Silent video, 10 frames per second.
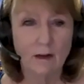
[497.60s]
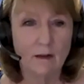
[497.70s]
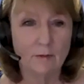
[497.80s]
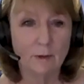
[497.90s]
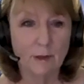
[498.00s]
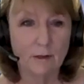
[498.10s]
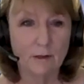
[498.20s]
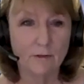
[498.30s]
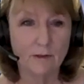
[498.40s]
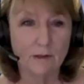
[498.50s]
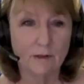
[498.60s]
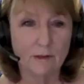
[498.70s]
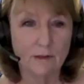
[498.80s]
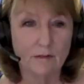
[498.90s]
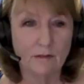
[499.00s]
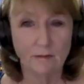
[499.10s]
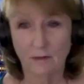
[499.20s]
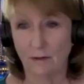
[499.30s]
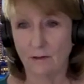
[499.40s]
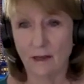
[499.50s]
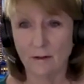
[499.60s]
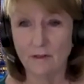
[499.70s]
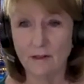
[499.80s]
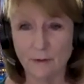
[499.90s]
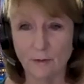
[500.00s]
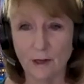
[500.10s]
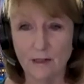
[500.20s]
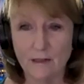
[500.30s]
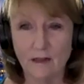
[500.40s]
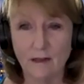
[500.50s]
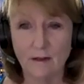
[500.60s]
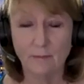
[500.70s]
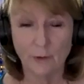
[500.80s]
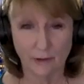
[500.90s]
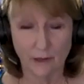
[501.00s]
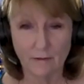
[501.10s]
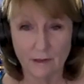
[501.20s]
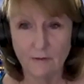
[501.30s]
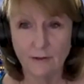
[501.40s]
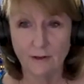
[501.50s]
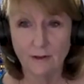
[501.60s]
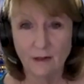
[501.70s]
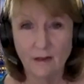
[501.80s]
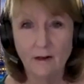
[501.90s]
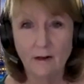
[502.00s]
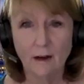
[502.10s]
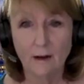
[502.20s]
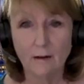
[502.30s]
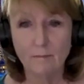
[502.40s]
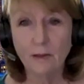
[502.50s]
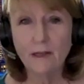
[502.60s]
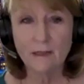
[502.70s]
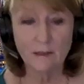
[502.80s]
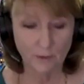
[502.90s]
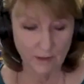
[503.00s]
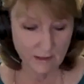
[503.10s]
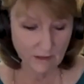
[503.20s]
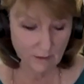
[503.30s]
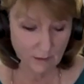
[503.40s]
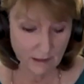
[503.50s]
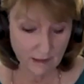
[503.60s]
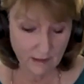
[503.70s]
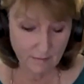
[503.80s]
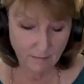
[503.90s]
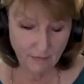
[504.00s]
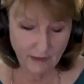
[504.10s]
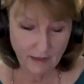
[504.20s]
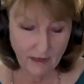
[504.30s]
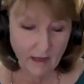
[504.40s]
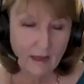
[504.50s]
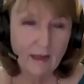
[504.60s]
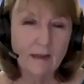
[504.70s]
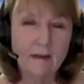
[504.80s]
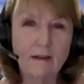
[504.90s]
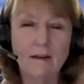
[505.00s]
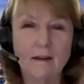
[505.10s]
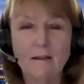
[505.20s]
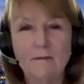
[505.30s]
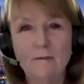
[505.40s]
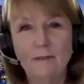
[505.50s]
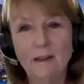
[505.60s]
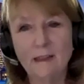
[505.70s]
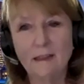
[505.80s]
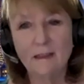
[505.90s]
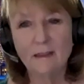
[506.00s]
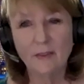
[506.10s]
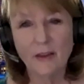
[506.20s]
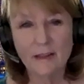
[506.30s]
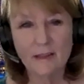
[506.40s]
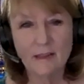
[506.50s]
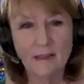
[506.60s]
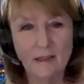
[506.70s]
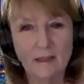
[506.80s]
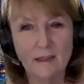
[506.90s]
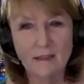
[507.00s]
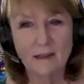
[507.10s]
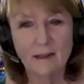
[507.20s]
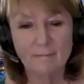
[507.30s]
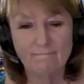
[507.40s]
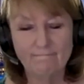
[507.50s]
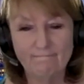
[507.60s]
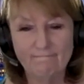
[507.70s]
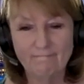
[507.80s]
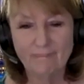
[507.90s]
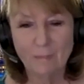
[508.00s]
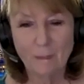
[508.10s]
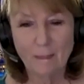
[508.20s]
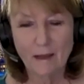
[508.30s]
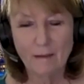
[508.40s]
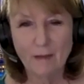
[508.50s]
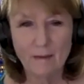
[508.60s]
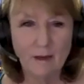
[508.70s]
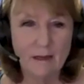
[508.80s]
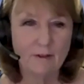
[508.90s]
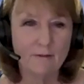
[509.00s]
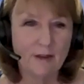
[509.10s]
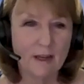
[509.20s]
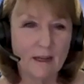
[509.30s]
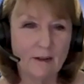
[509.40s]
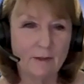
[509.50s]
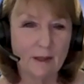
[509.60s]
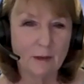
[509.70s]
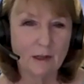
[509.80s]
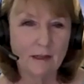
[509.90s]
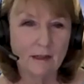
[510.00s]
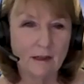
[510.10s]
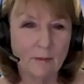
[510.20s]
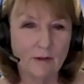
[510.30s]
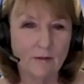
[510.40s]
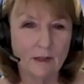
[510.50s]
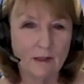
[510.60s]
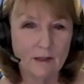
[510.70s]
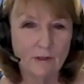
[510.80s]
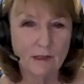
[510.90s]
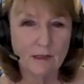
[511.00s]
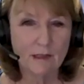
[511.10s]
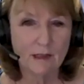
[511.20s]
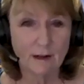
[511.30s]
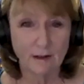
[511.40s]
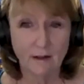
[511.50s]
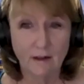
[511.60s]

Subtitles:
would be useful. So there's a lot of different ways, or a lot of different places where this could be done. And finally, the last thing is, I'm kind of a fan of limiting the number of industries that are